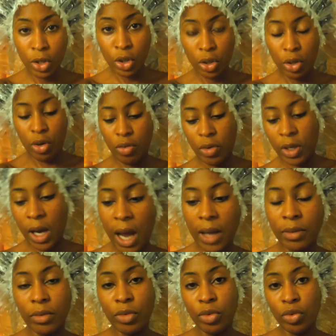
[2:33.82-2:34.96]
you know,
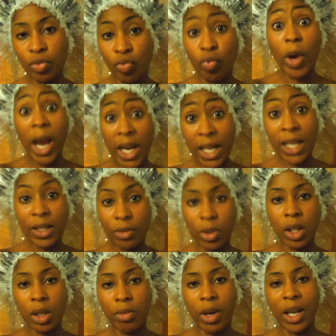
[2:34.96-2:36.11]
gotten ready,
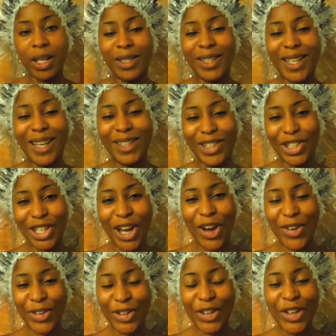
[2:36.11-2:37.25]
really ready to take the
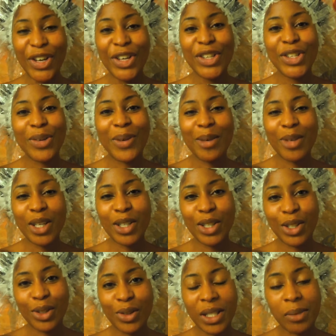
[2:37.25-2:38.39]
shower. So what I'm going to
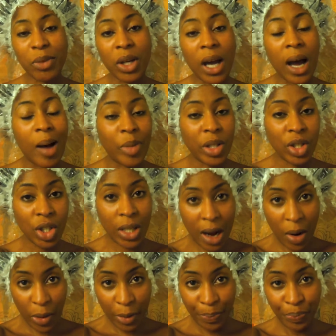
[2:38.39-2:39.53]
do is I'm going to hop in the
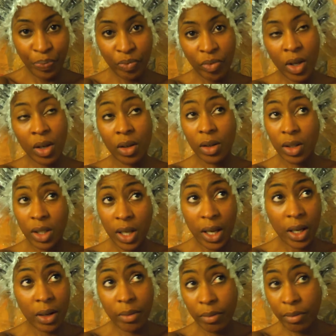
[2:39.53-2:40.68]
shower, going to
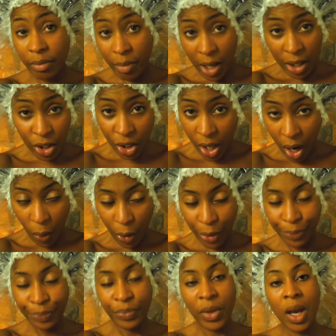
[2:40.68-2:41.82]
take my shower,
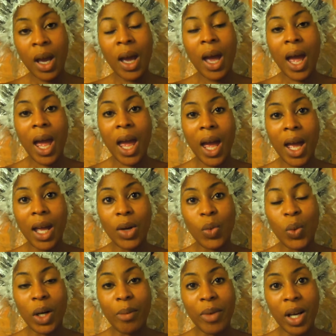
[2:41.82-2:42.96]
and
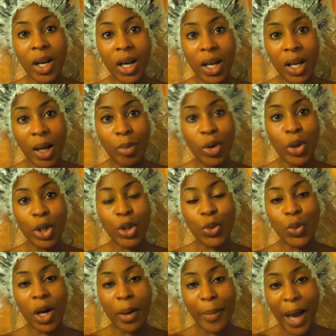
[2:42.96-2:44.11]
when I'm done, I'm going to
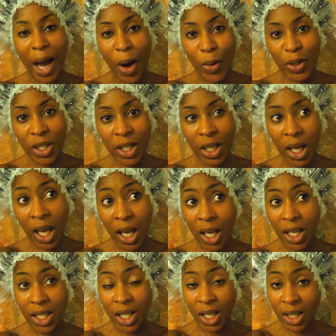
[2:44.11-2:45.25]
come out
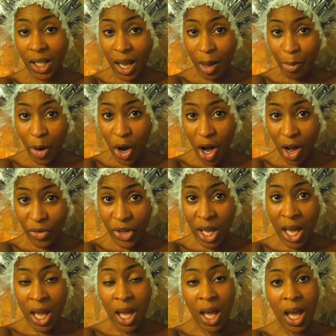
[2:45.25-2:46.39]
and take the cap off
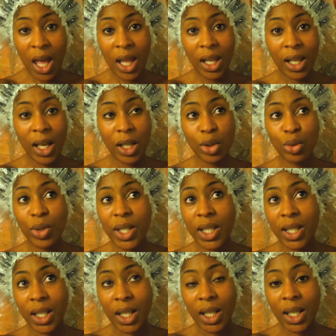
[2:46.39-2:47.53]
and let you
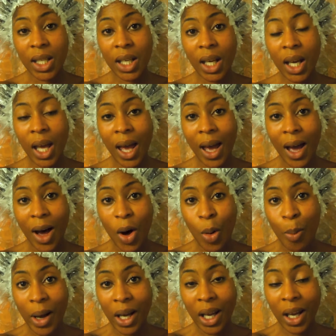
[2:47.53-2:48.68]
see how
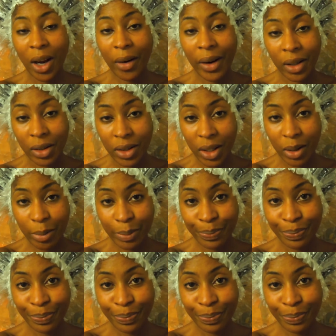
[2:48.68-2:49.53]
my hair held up.